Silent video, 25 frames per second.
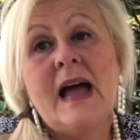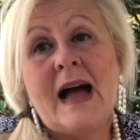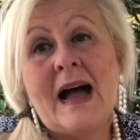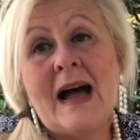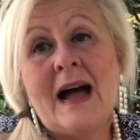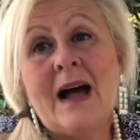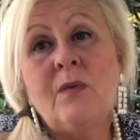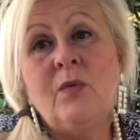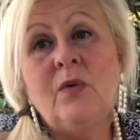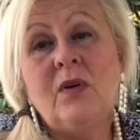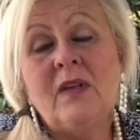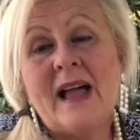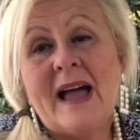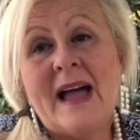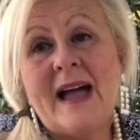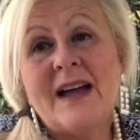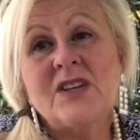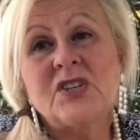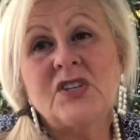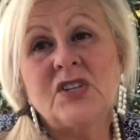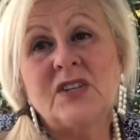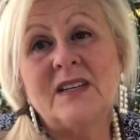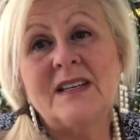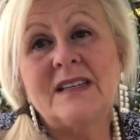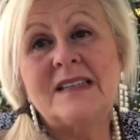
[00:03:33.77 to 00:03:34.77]
I will
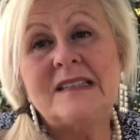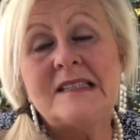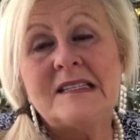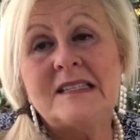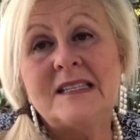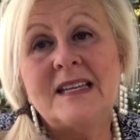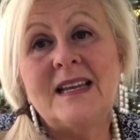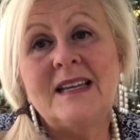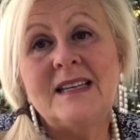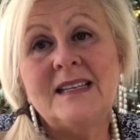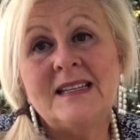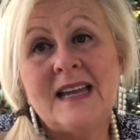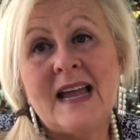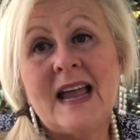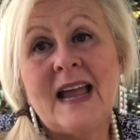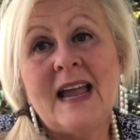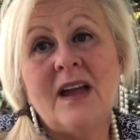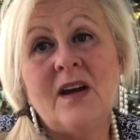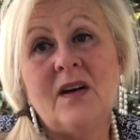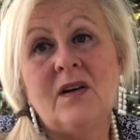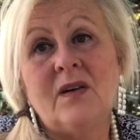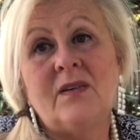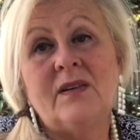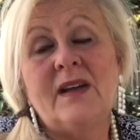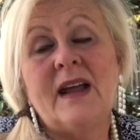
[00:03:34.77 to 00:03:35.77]
actually sit
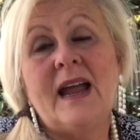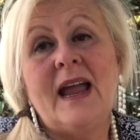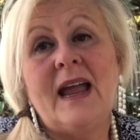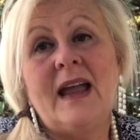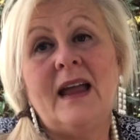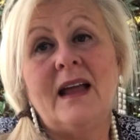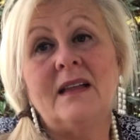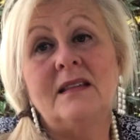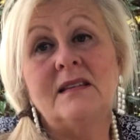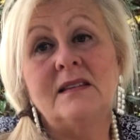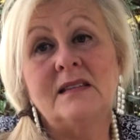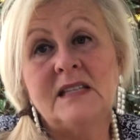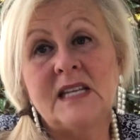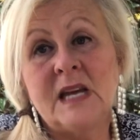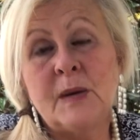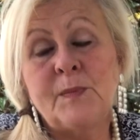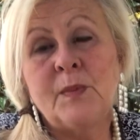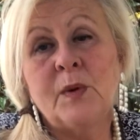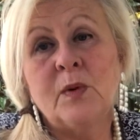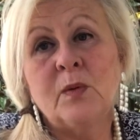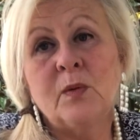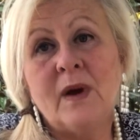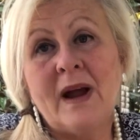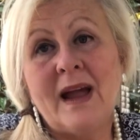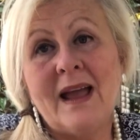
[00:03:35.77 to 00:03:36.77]
down and
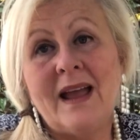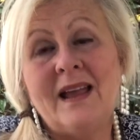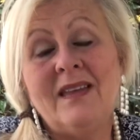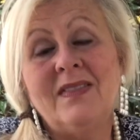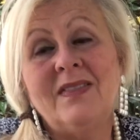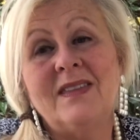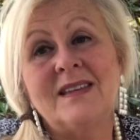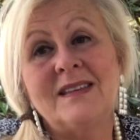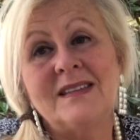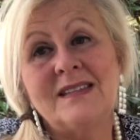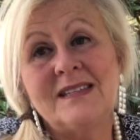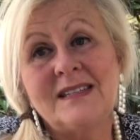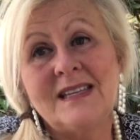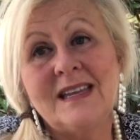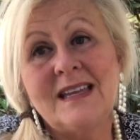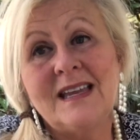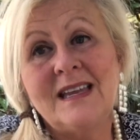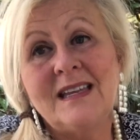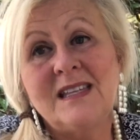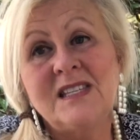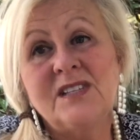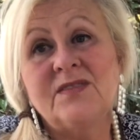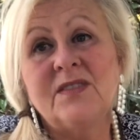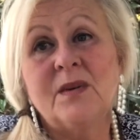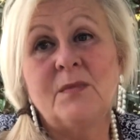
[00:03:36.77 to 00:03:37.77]
separate the
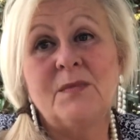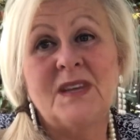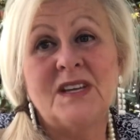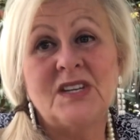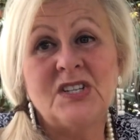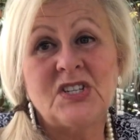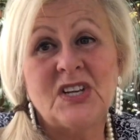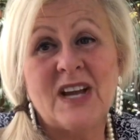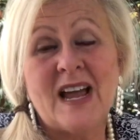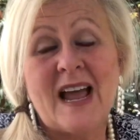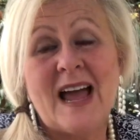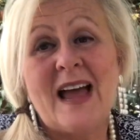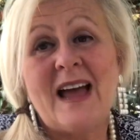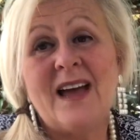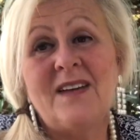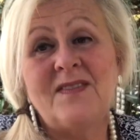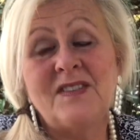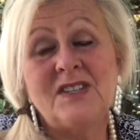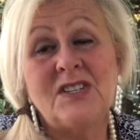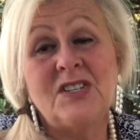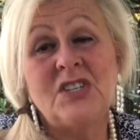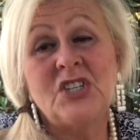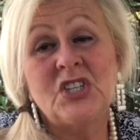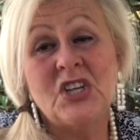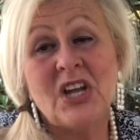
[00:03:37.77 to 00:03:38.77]
seeds from the
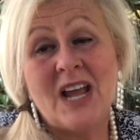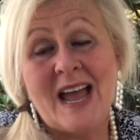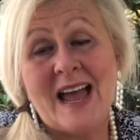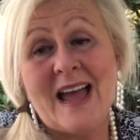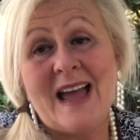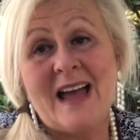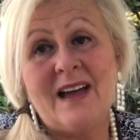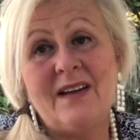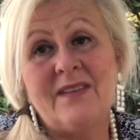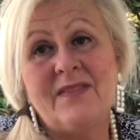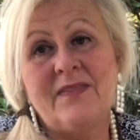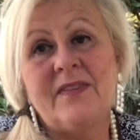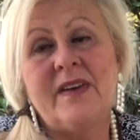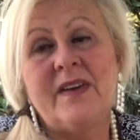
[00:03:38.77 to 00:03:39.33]
chaff,